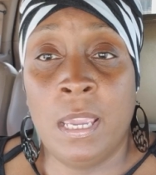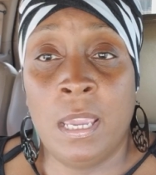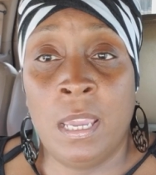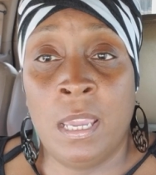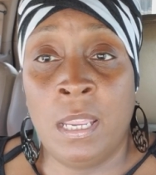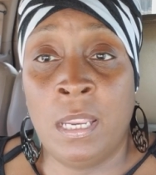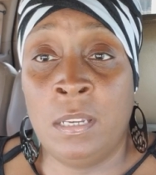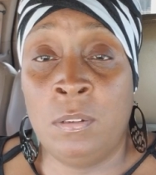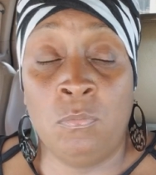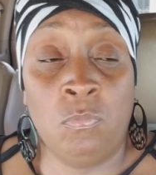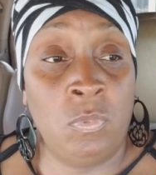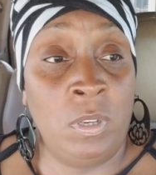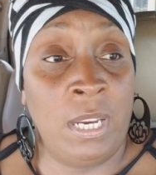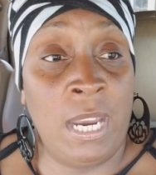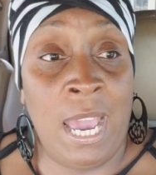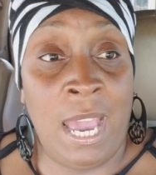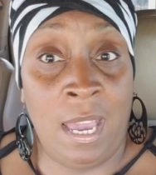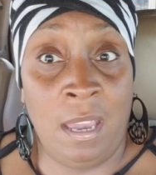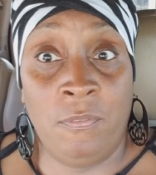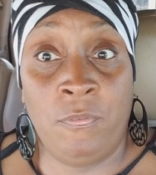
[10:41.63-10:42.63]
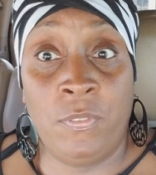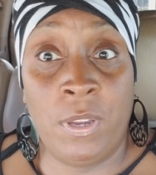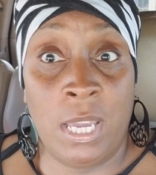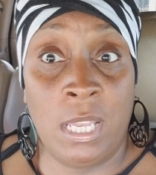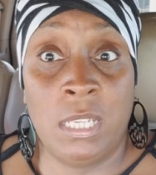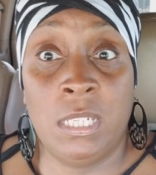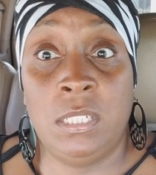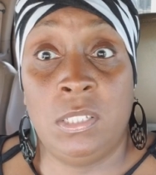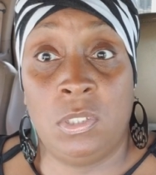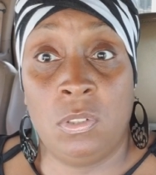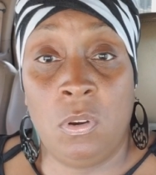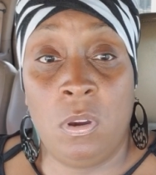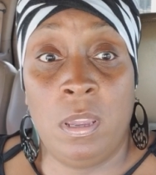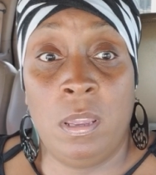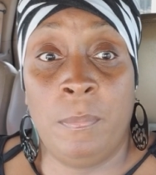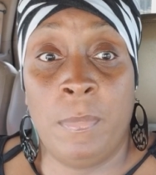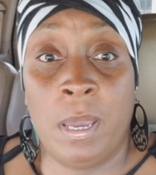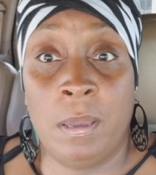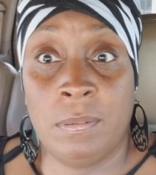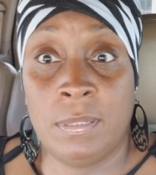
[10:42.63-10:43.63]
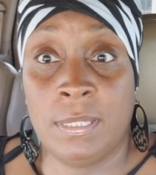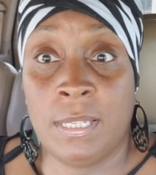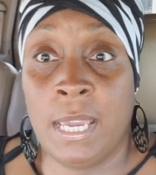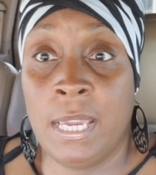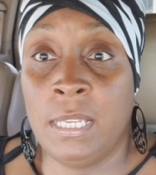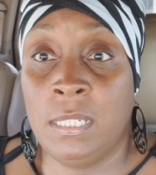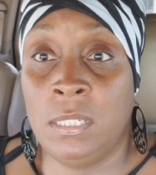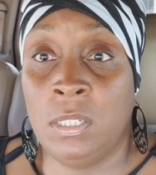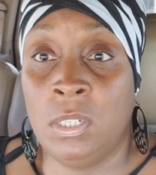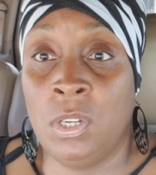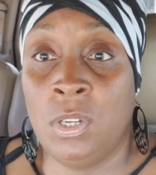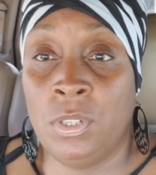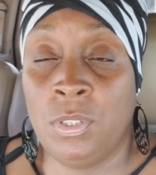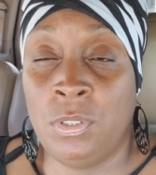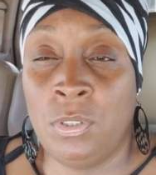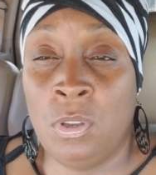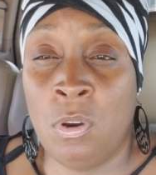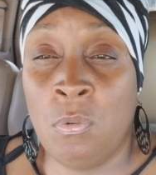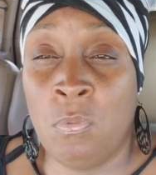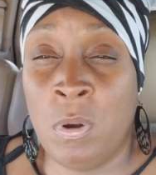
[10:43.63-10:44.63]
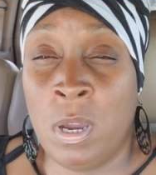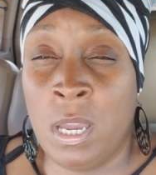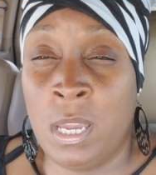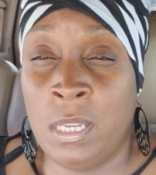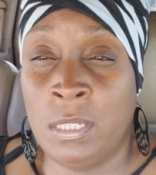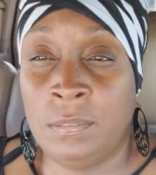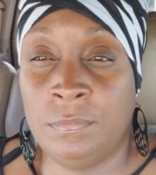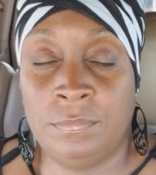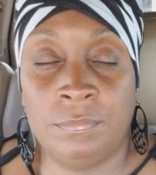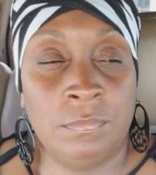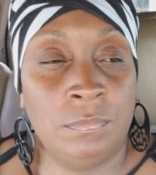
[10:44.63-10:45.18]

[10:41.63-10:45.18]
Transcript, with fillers: And when I finally saw him, I was like, look, you know what?